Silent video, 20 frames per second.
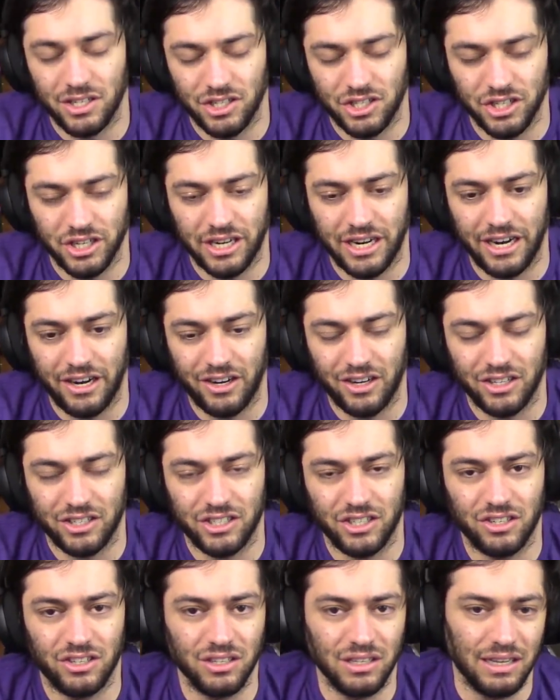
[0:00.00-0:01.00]
your
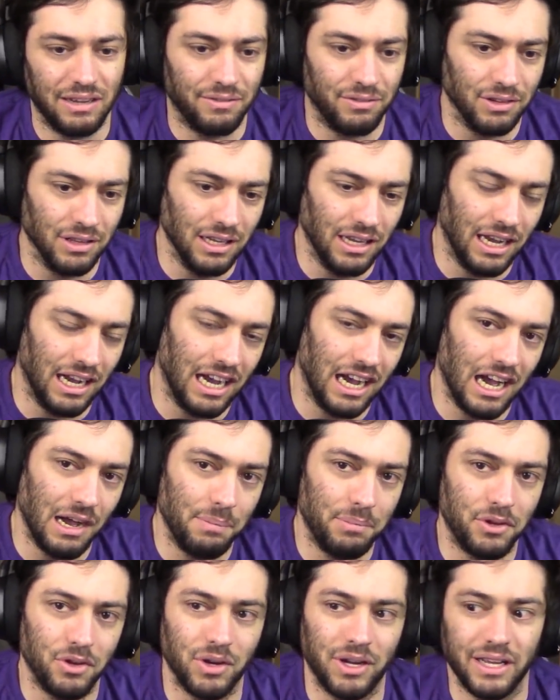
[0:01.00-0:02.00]
character to level
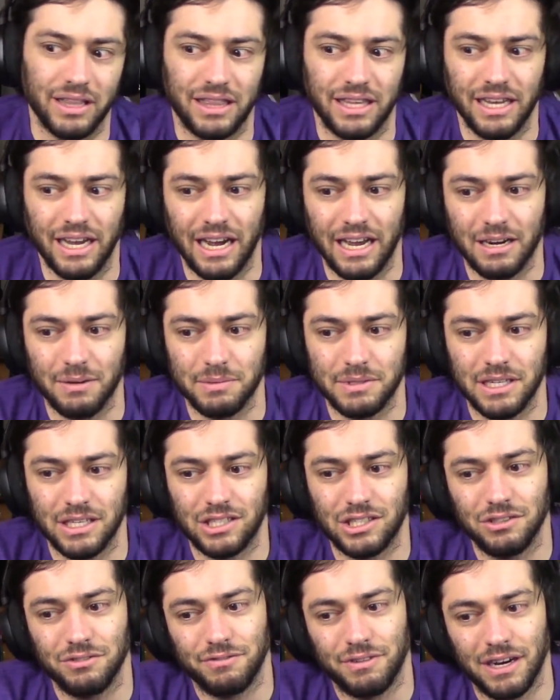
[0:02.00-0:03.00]
up. You get the items
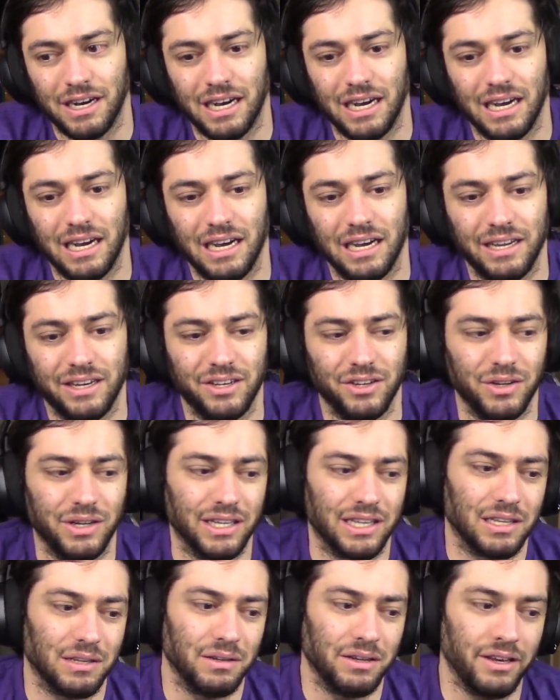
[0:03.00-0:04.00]
that you find. You
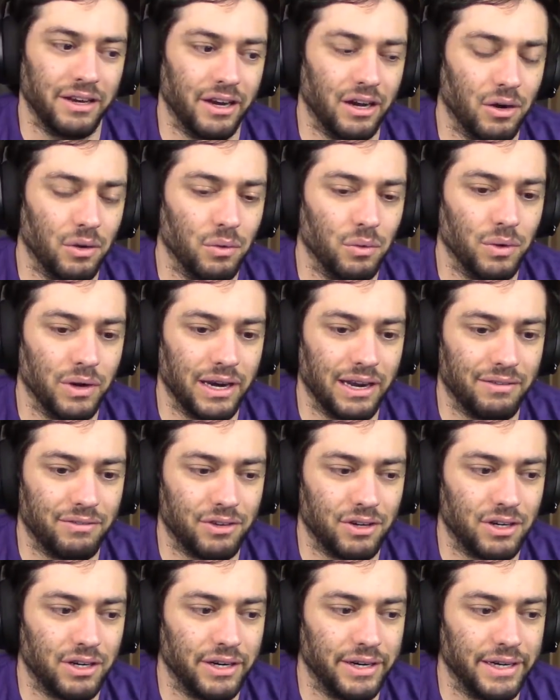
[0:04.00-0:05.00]
get the,
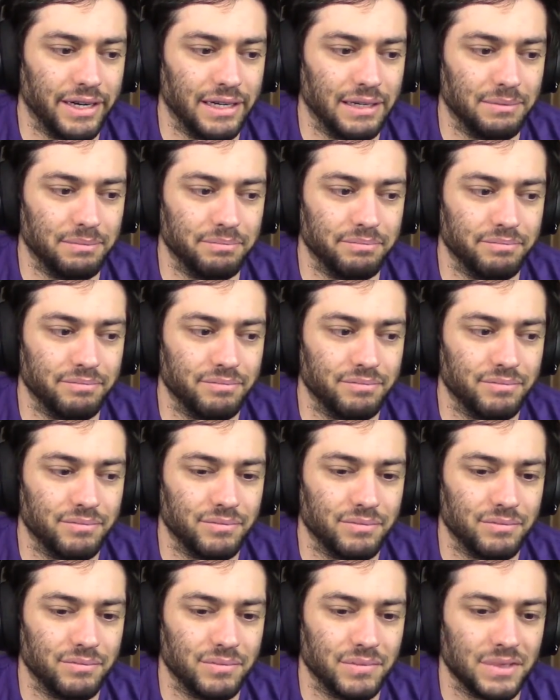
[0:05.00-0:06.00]
whatever.
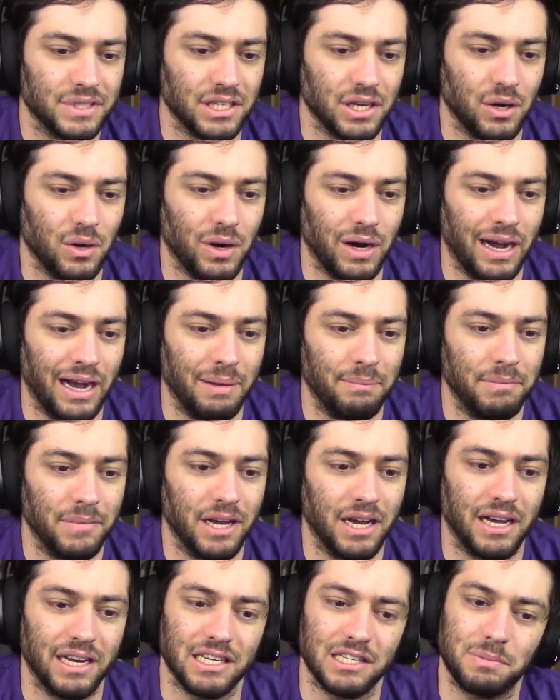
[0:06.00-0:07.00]
So I'm
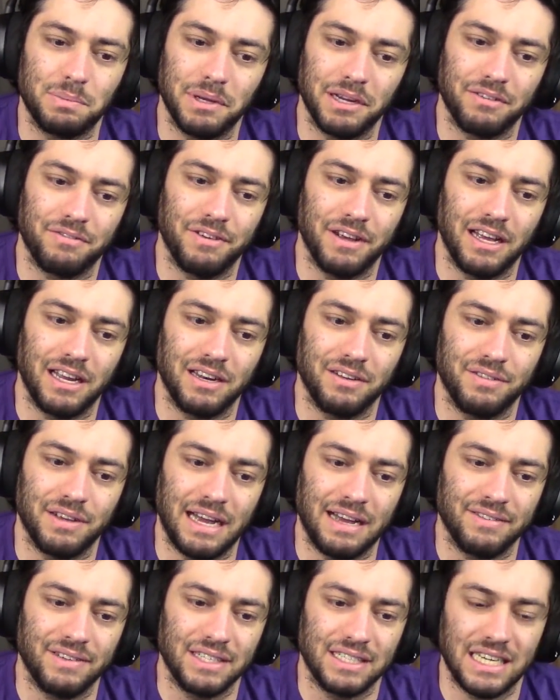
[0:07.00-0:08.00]
not as big a fan of
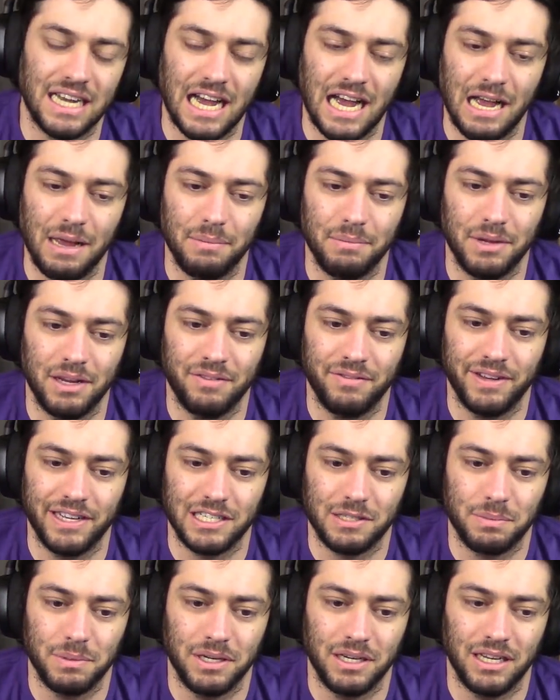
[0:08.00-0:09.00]
having time
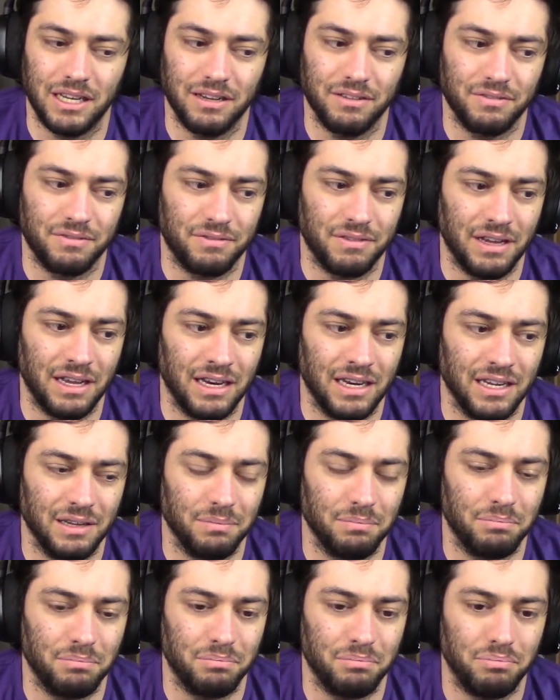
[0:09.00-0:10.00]
investment give
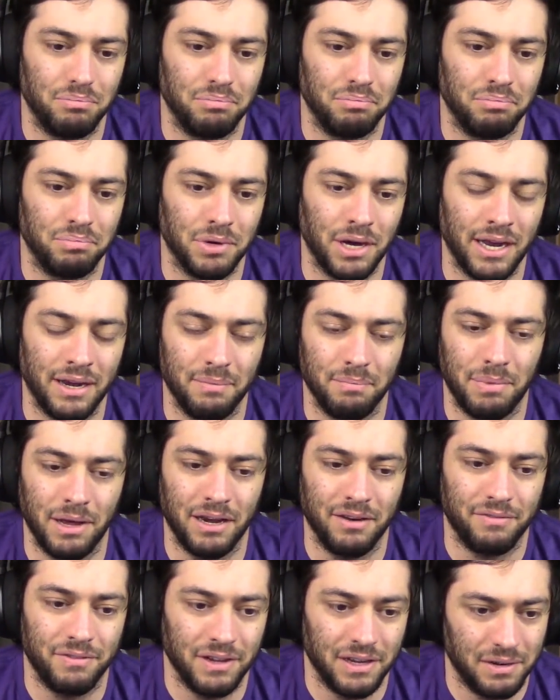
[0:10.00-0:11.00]
any
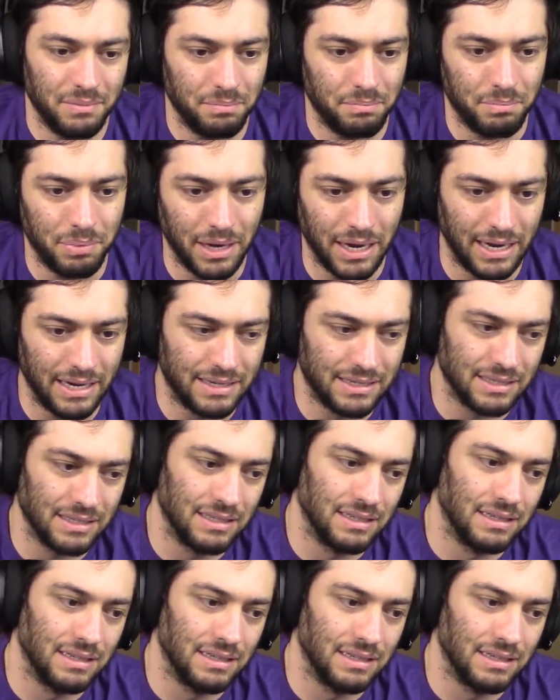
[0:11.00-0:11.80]
benefit, but